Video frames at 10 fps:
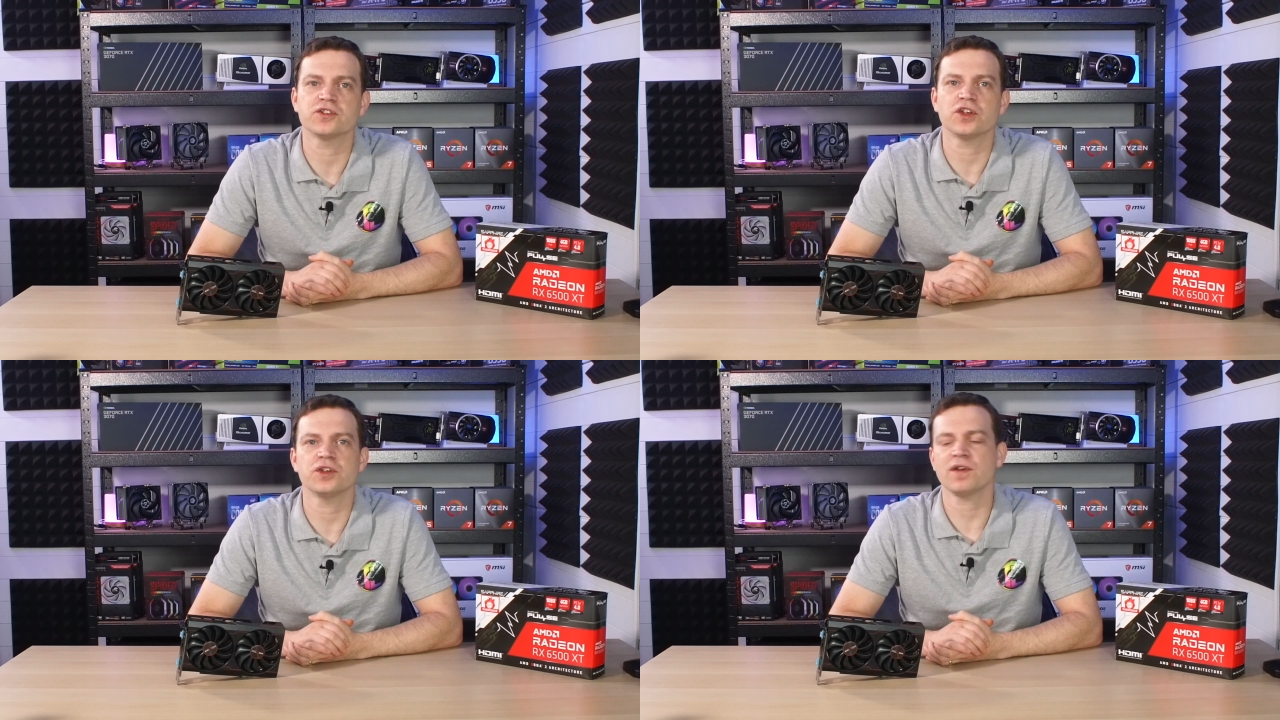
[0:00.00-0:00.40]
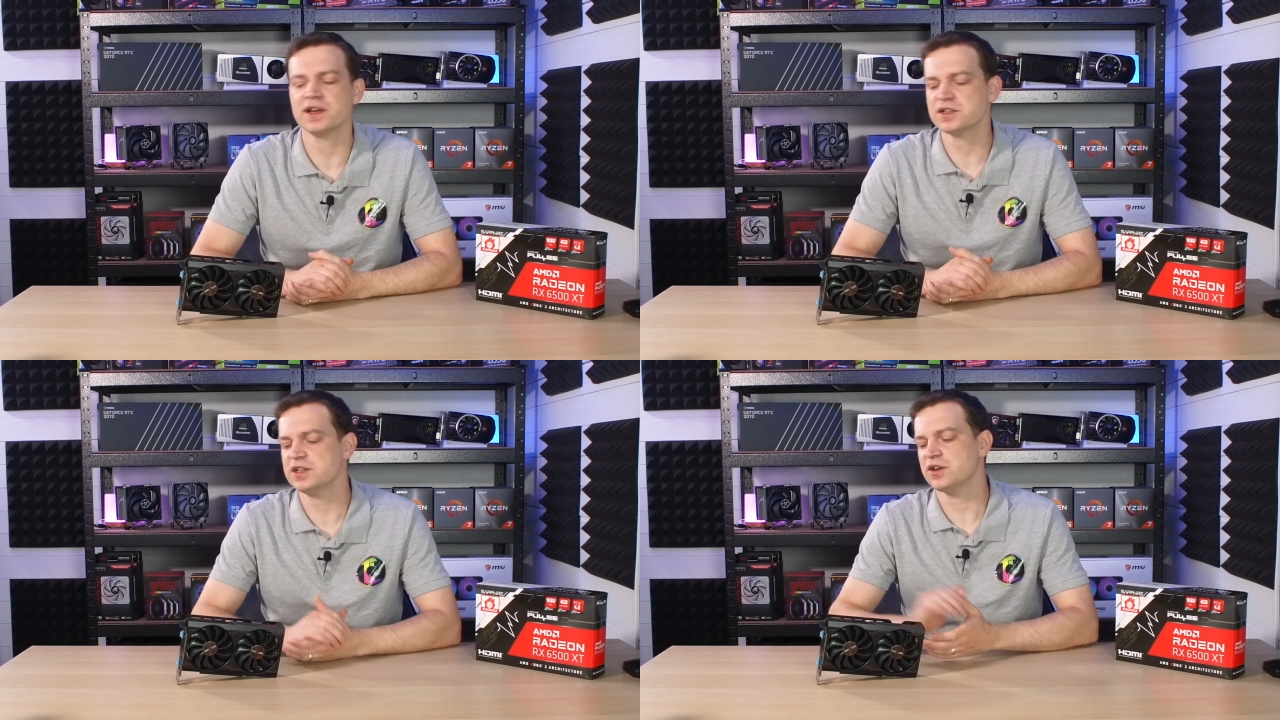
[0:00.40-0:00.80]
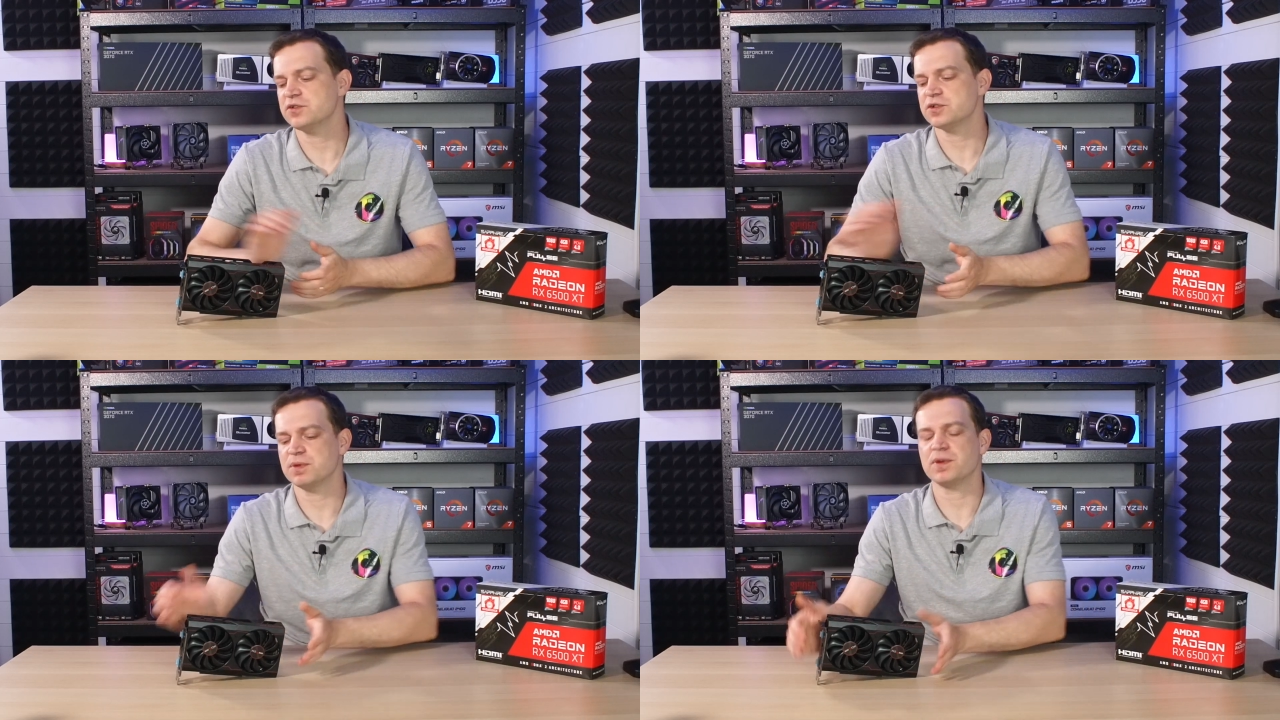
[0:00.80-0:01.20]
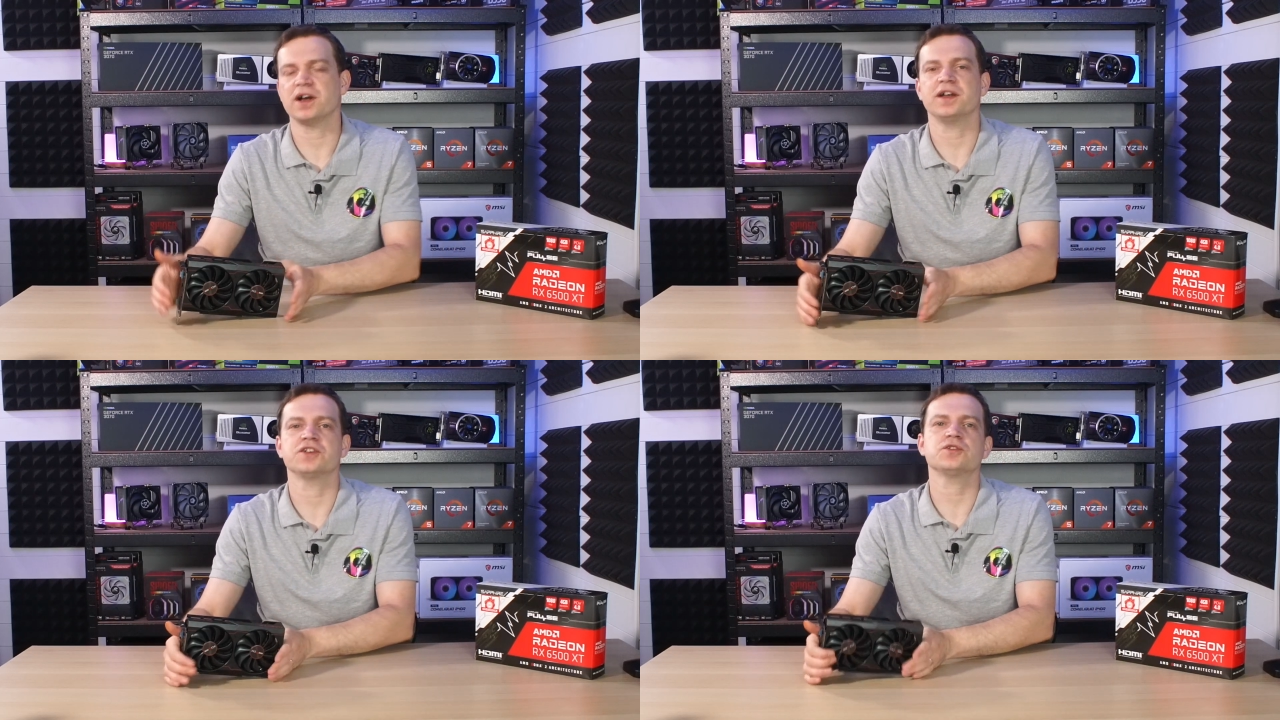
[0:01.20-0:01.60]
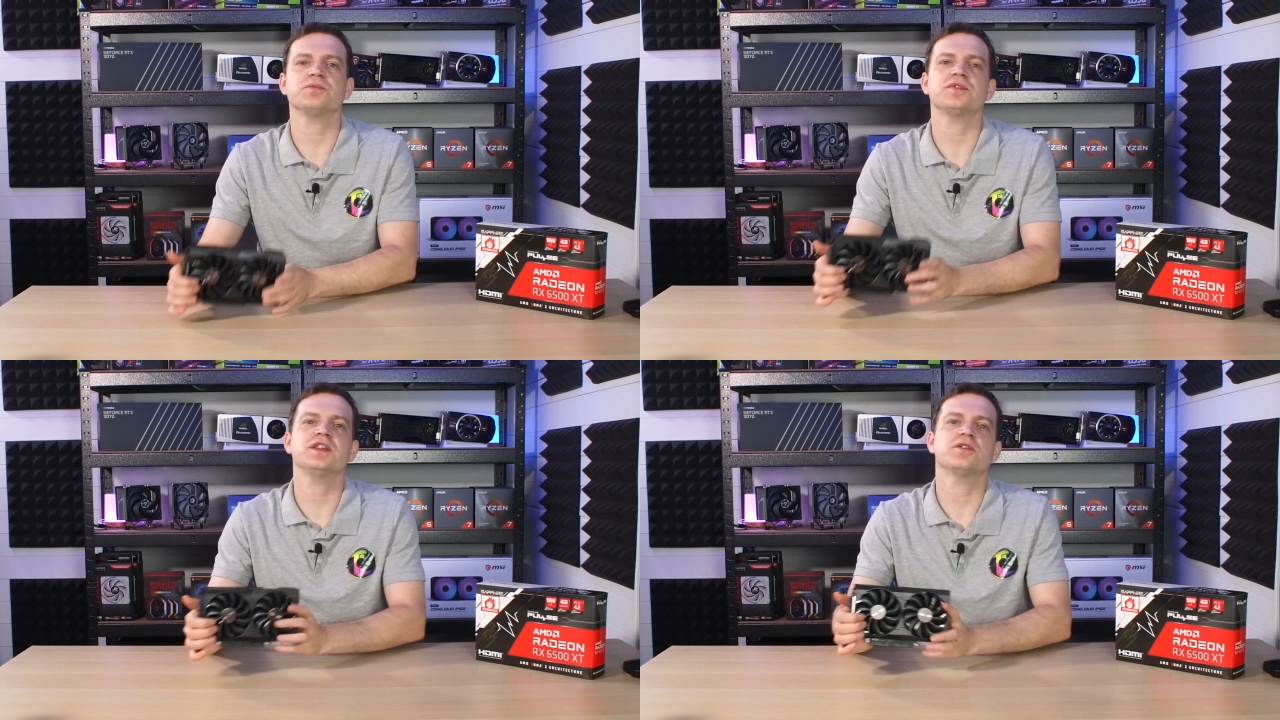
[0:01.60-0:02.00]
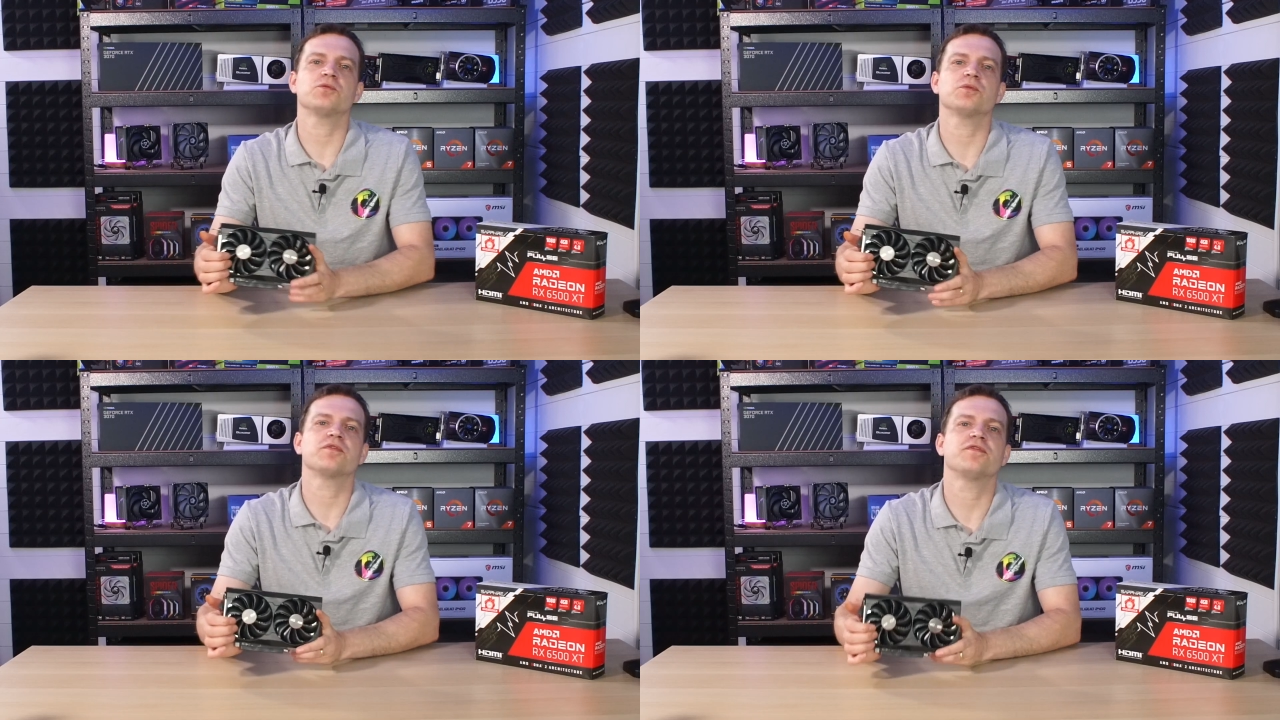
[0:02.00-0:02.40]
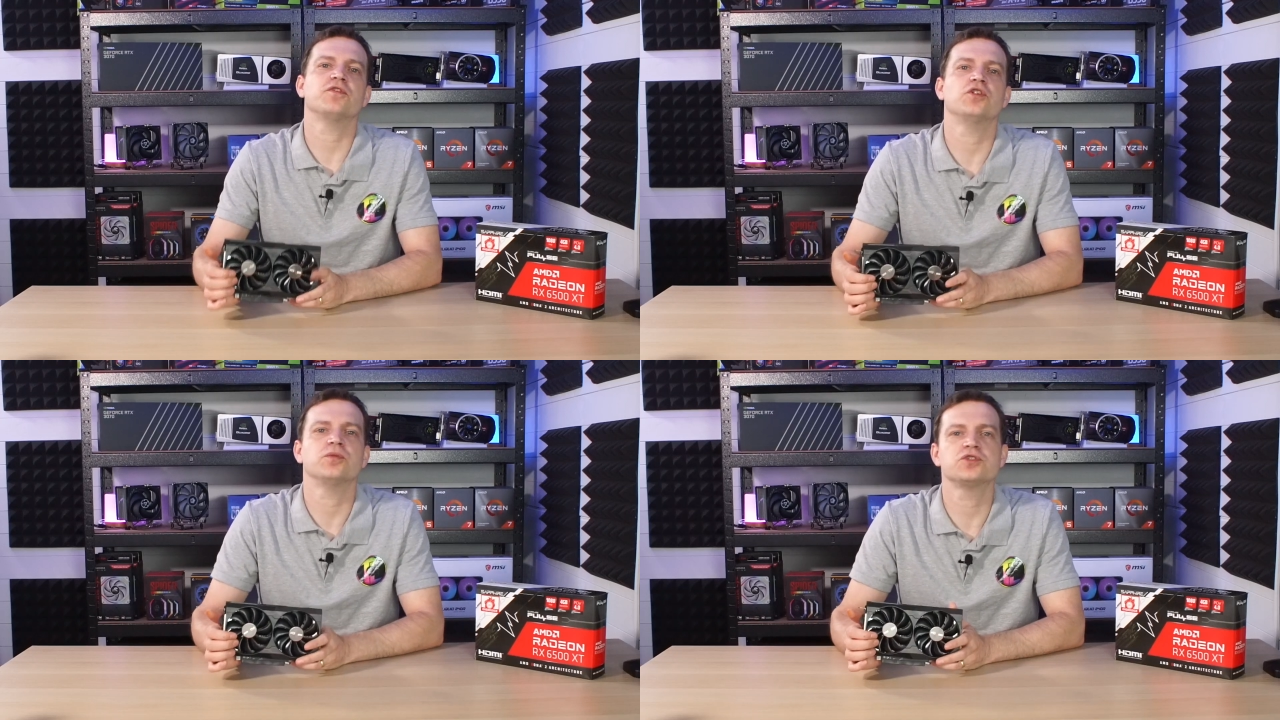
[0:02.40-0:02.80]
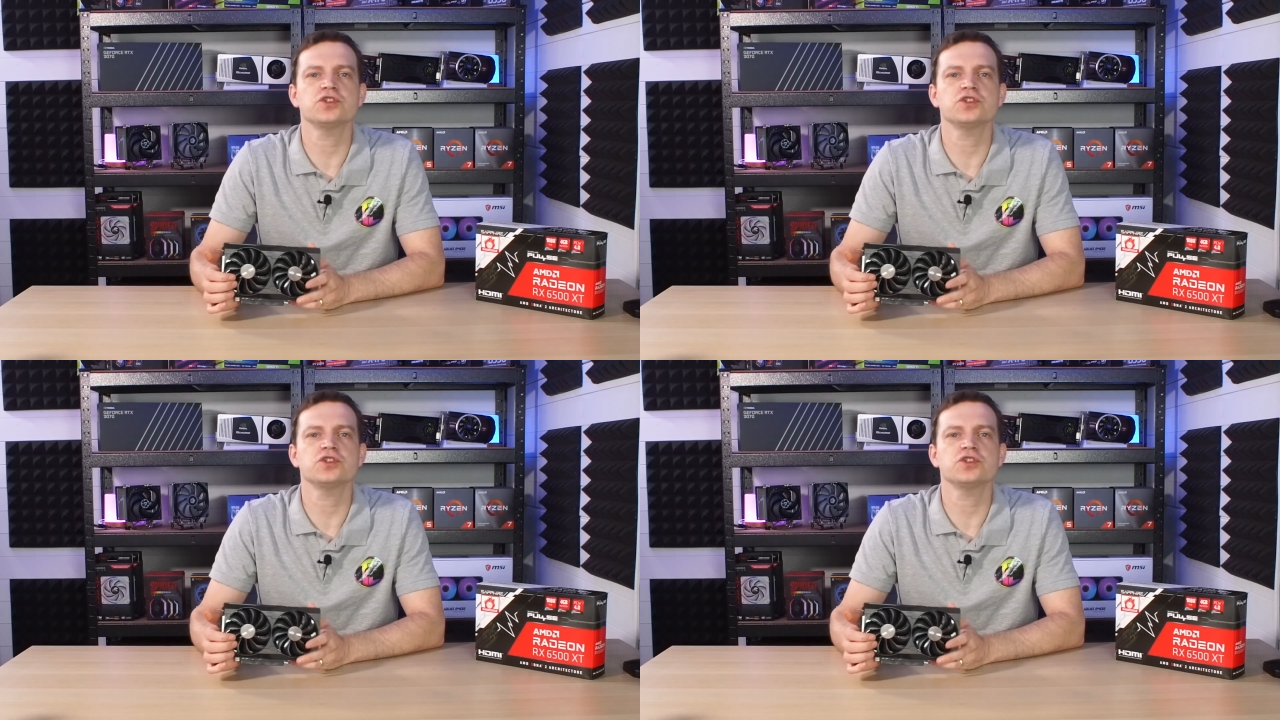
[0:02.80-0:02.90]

So you're actually going to be buying something that will perform